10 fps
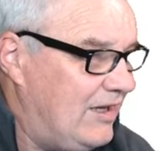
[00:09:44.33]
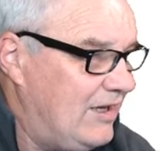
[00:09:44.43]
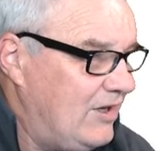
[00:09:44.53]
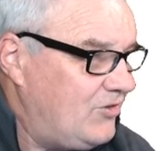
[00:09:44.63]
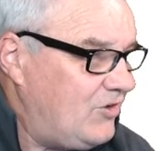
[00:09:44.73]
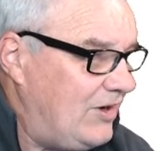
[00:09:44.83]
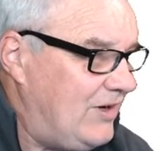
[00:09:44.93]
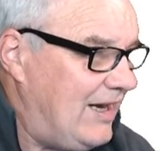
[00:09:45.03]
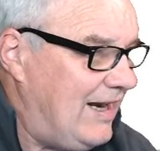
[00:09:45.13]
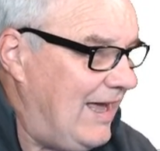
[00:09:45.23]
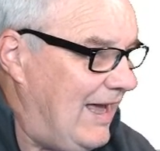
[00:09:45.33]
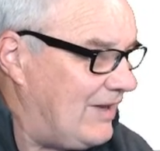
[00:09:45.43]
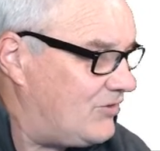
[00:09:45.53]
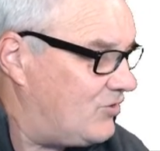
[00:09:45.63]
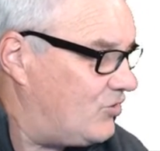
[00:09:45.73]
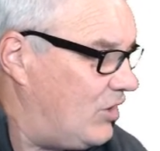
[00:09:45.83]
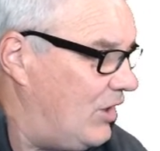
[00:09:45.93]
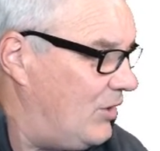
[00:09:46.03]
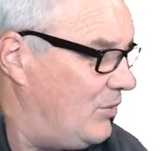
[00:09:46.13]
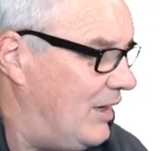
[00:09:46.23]
Sunday last.
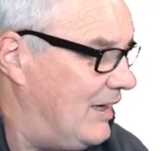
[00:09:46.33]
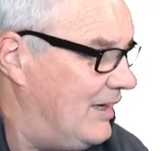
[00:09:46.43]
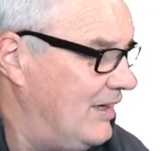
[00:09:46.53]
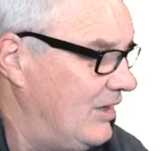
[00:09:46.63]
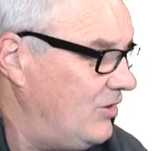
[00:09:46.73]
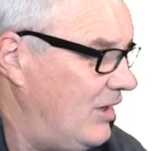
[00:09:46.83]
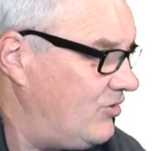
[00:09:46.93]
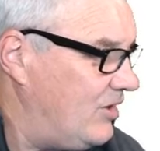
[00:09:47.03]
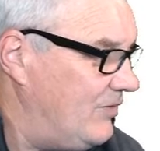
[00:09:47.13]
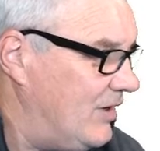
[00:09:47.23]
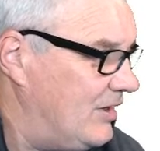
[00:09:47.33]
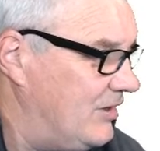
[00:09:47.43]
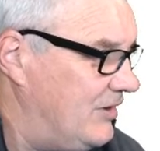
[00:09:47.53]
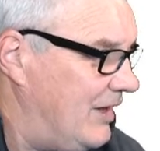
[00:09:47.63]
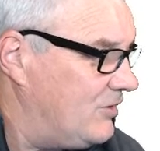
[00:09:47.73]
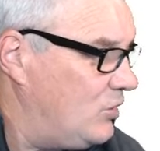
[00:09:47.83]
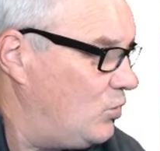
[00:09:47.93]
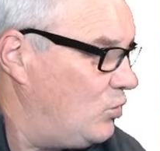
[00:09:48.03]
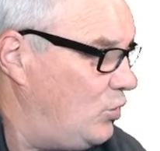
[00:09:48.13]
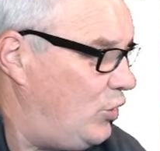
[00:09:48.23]
So let's have another
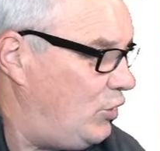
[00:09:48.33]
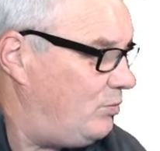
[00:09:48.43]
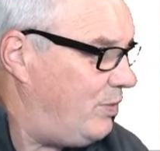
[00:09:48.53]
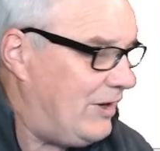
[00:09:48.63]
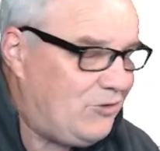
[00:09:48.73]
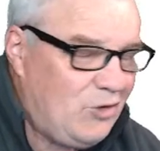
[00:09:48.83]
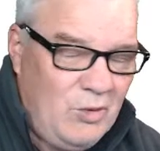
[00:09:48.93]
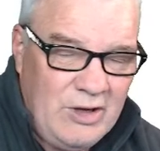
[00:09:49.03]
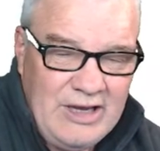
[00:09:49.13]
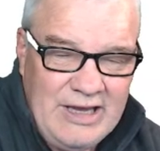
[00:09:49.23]
little word puzzle.